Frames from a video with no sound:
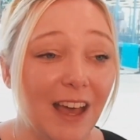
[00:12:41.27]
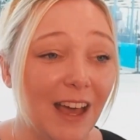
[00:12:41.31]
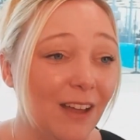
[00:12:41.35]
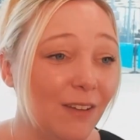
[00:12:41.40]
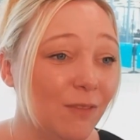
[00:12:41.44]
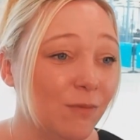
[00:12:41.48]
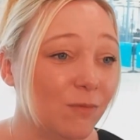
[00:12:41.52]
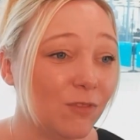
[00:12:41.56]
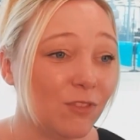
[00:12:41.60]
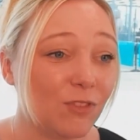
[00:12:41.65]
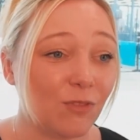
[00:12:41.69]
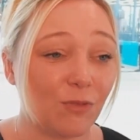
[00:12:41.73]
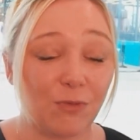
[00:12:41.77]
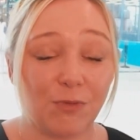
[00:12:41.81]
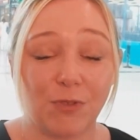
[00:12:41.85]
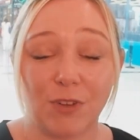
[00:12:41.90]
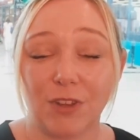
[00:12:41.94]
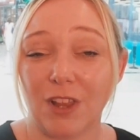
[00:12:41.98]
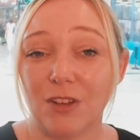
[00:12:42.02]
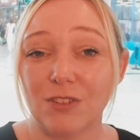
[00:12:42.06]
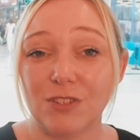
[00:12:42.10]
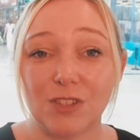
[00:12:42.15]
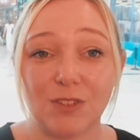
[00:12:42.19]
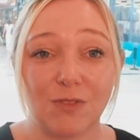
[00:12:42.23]
and for
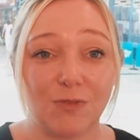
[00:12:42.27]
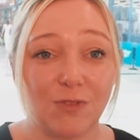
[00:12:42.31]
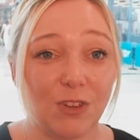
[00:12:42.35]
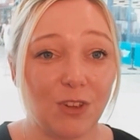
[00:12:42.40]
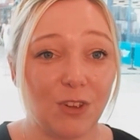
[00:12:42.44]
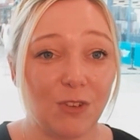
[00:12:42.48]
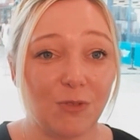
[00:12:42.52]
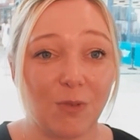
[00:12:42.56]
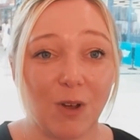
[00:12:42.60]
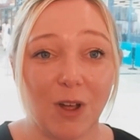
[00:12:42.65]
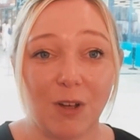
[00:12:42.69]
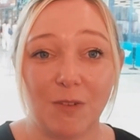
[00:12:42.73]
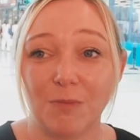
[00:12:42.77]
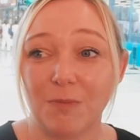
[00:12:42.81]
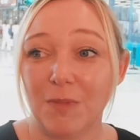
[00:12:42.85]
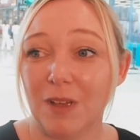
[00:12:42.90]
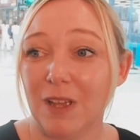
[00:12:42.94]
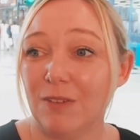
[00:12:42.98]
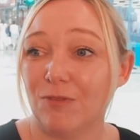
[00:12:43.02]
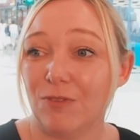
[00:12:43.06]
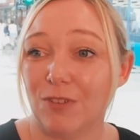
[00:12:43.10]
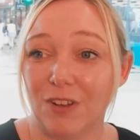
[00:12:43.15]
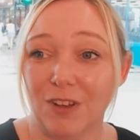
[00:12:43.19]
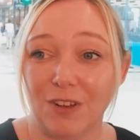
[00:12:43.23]
those of you who've worked with
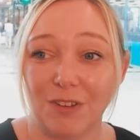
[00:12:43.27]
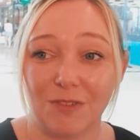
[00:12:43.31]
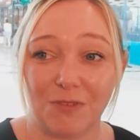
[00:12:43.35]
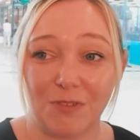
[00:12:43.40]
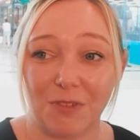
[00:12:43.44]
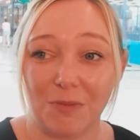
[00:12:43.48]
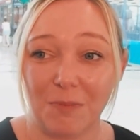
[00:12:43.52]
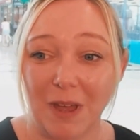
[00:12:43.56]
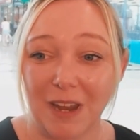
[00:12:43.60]
me for